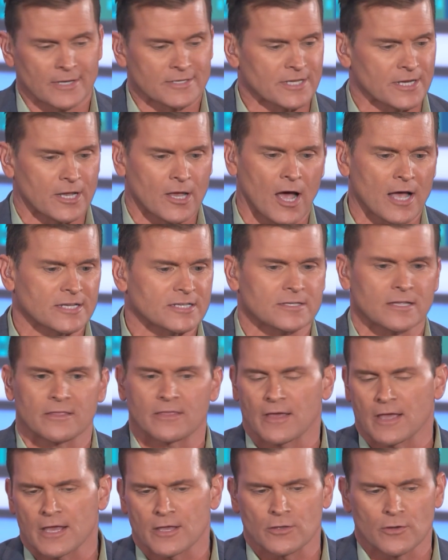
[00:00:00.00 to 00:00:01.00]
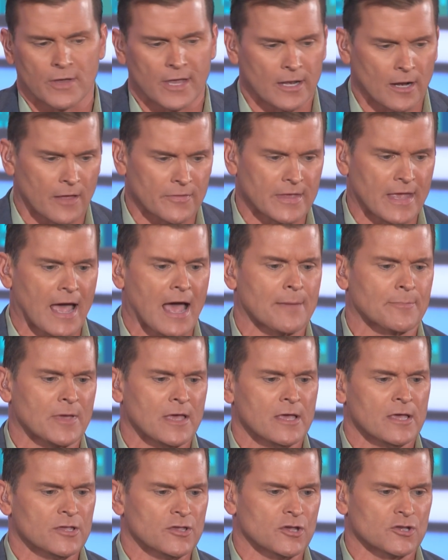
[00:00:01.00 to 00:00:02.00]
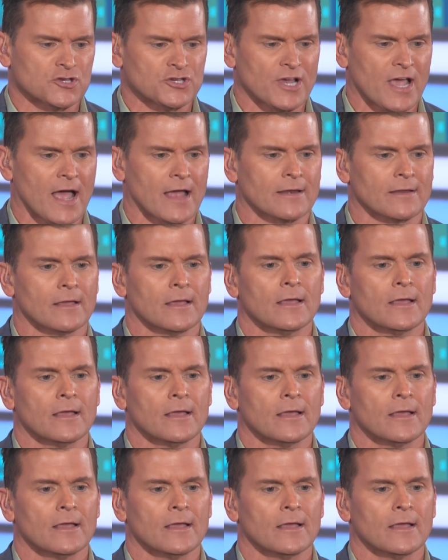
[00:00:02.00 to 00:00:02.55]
doesn't cost a thing. You get on the app, you chat.